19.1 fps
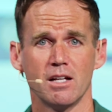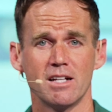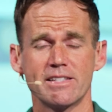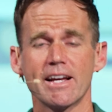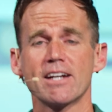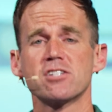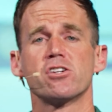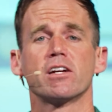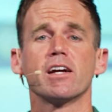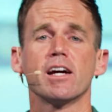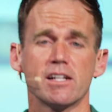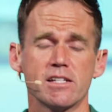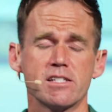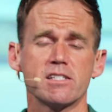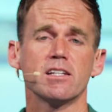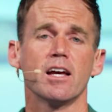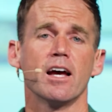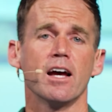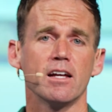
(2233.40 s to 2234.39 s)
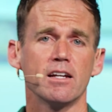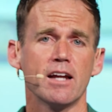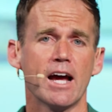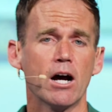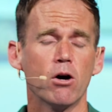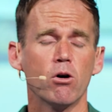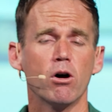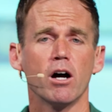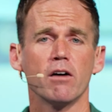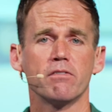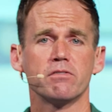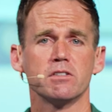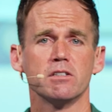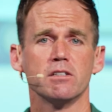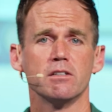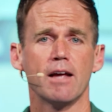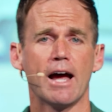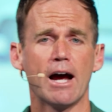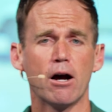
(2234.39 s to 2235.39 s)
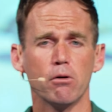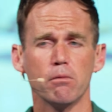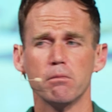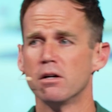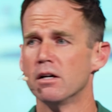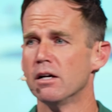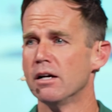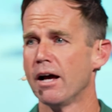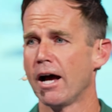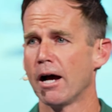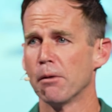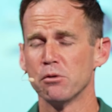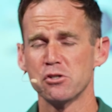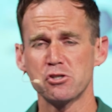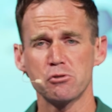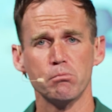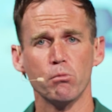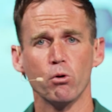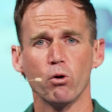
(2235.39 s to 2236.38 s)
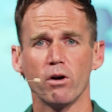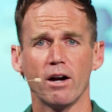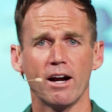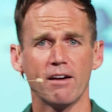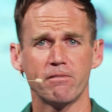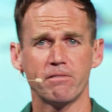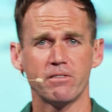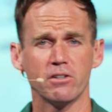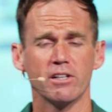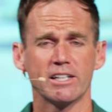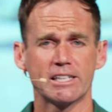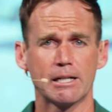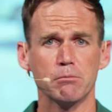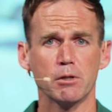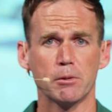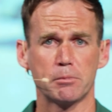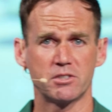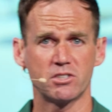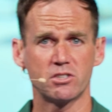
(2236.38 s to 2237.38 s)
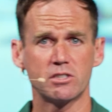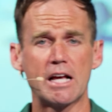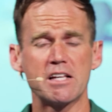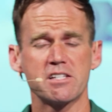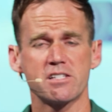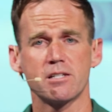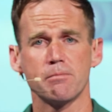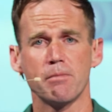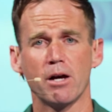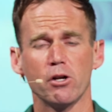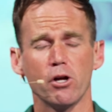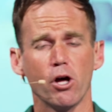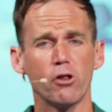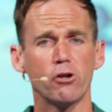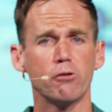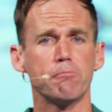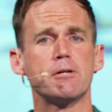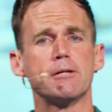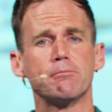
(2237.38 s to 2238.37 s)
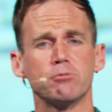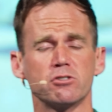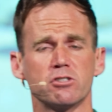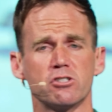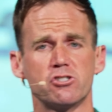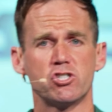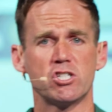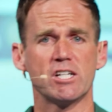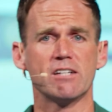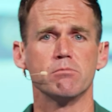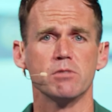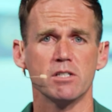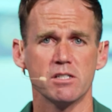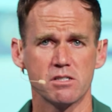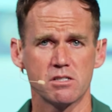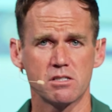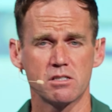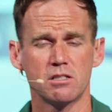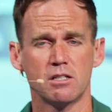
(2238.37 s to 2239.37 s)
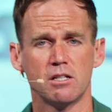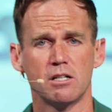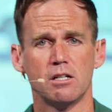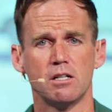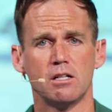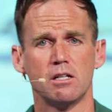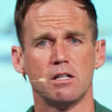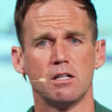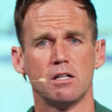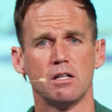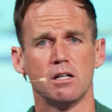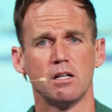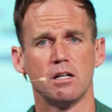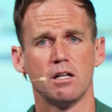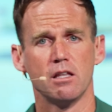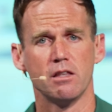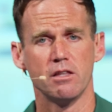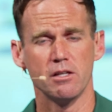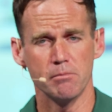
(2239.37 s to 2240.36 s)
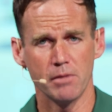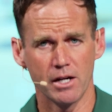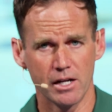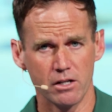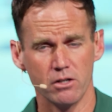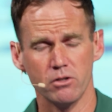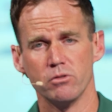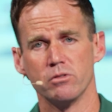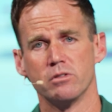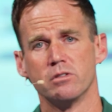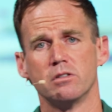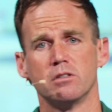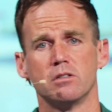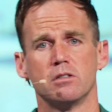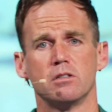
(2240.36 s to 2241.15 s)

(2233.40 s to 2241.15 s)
It's actually kind of sad how often, how, how much more I feel like I'm obsessed about other people's achievements than my own.